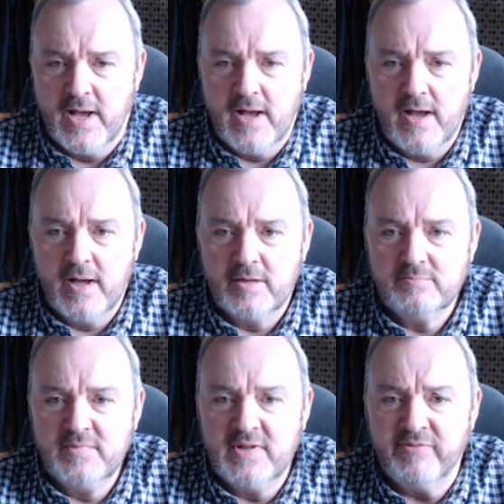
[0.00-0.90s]

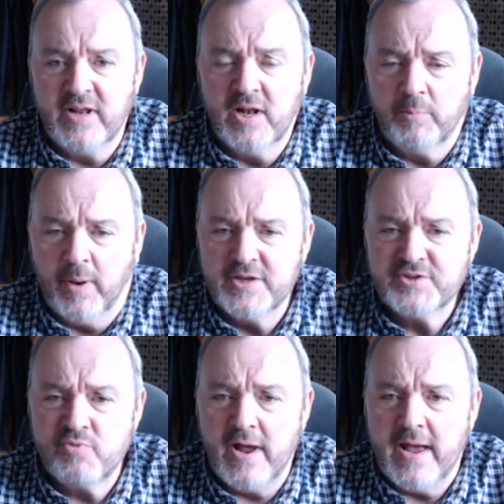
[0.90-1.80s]
Lovely little
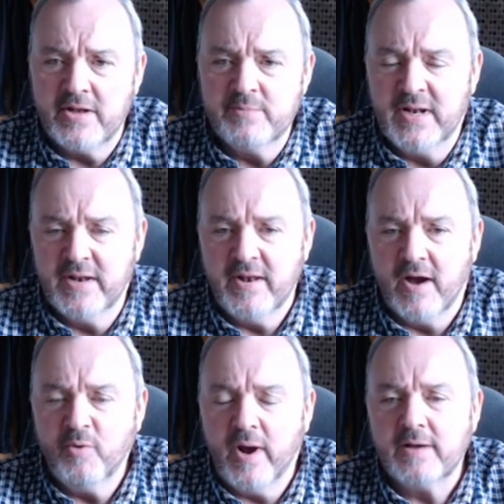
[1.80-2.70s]
place, right out in the middle of
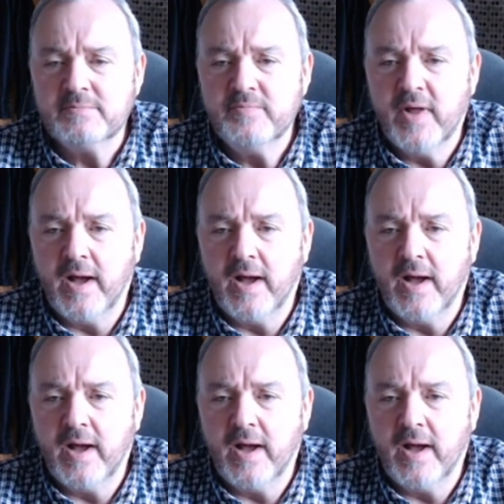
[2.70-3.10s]
nowhere.